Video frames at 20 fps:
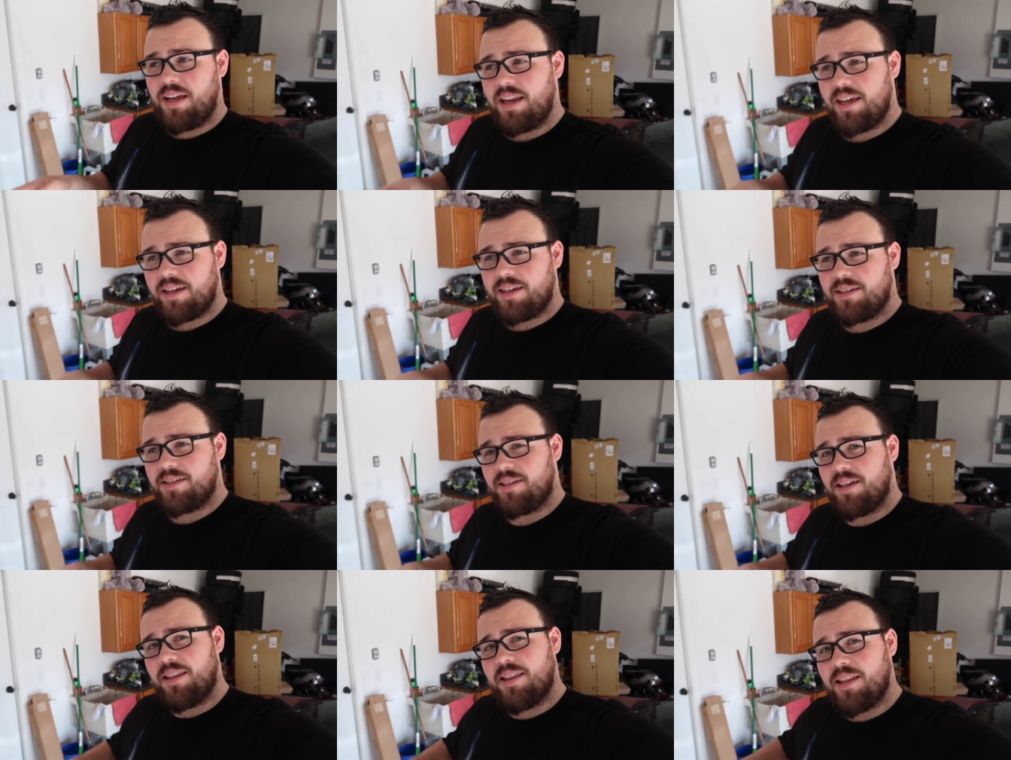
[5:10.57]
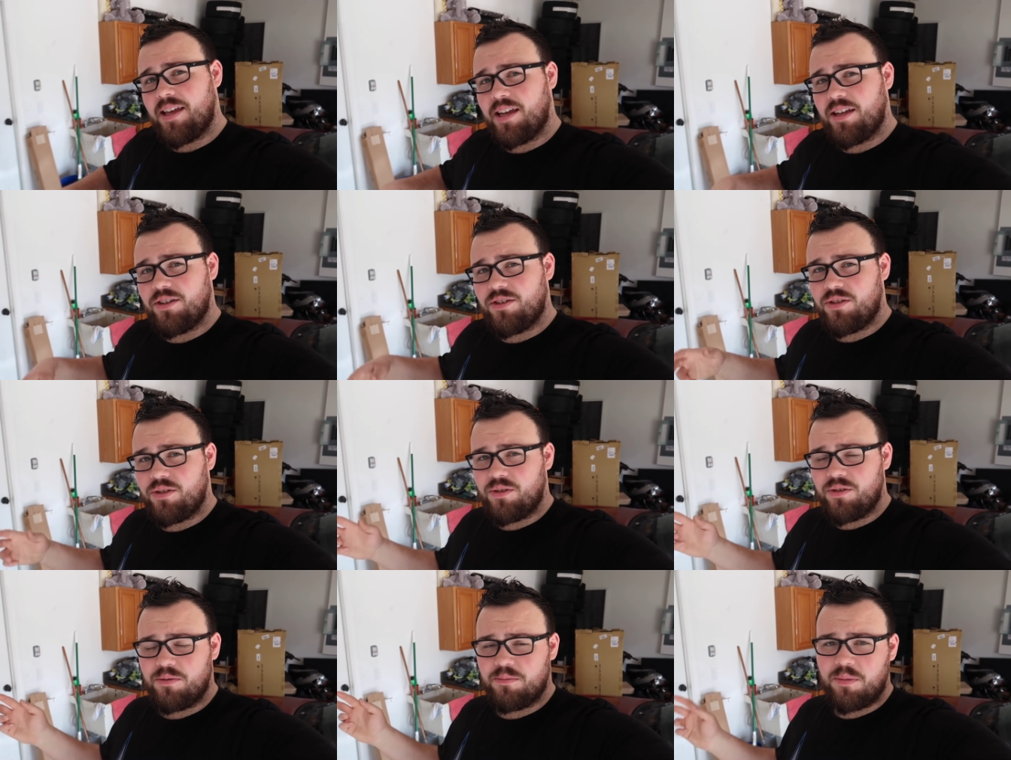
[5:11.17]
FedEx and
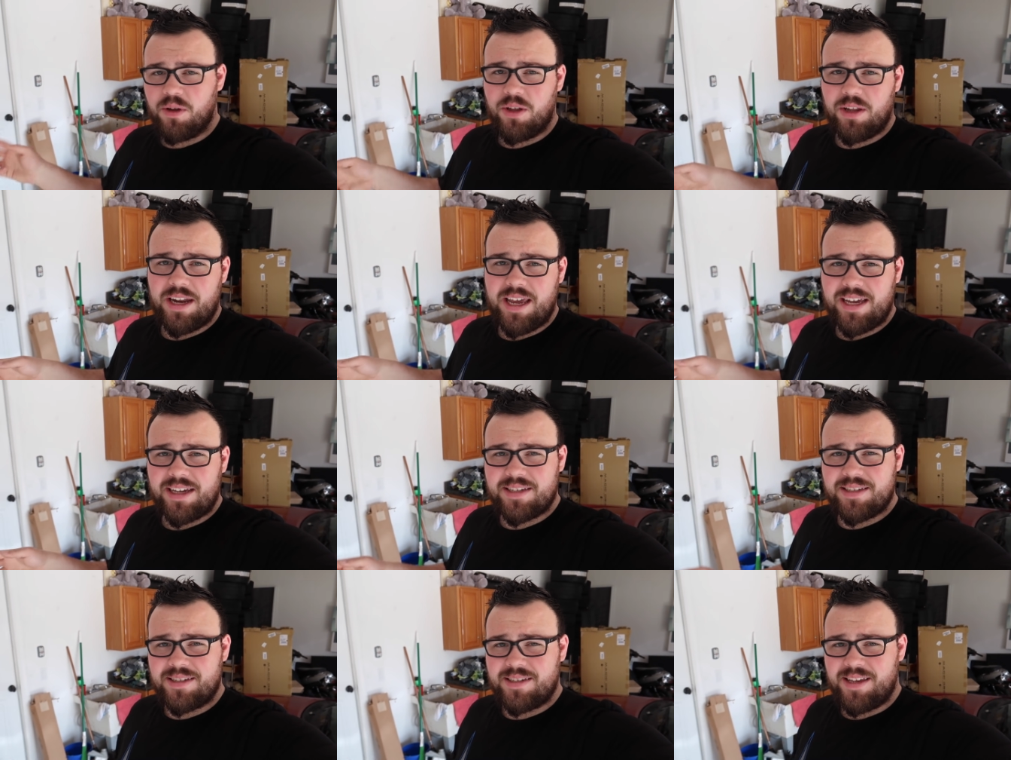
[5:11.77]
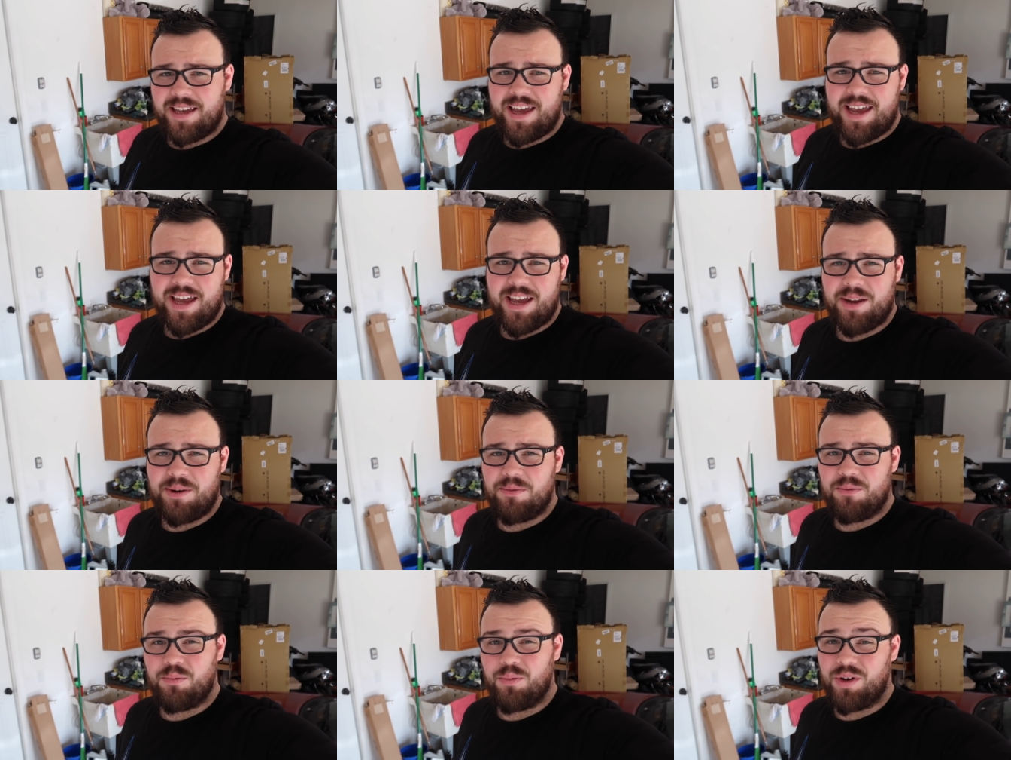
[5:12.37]
then to Molnex and
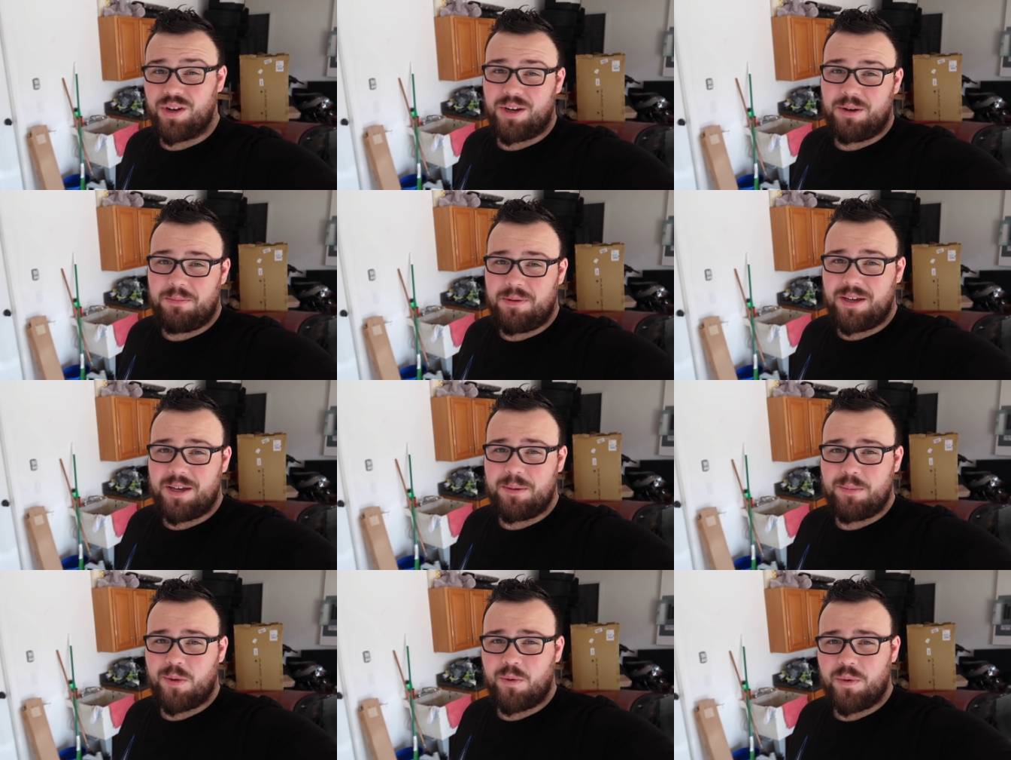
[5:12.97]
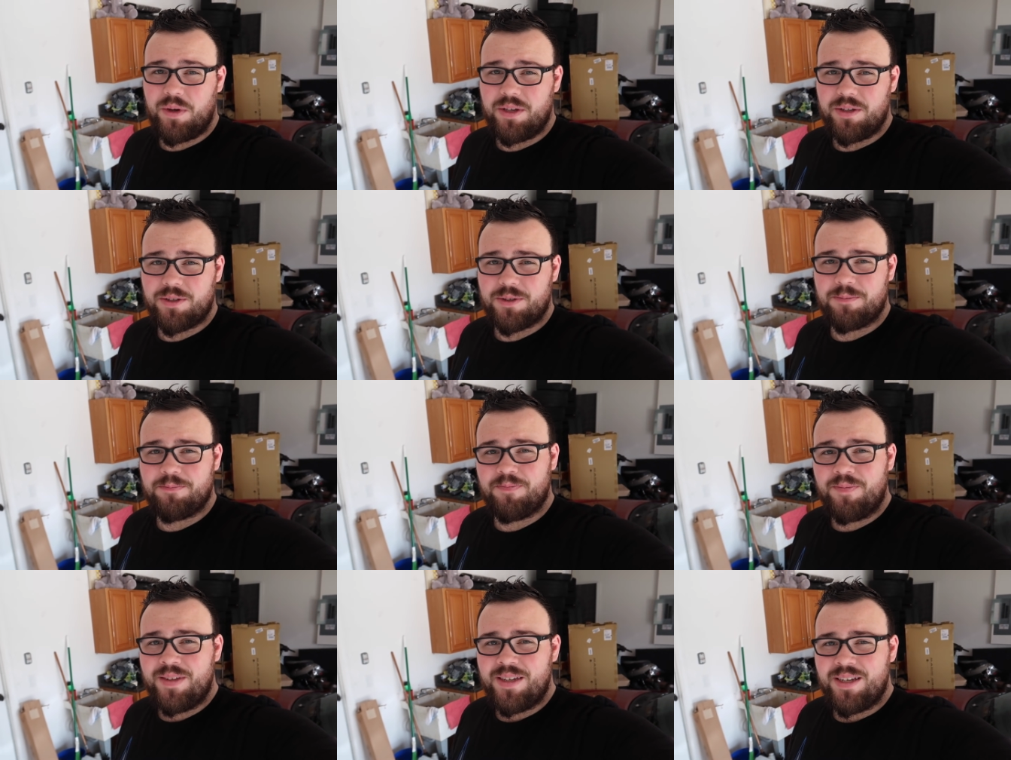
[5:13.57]
and we're gonna pick up the wheels.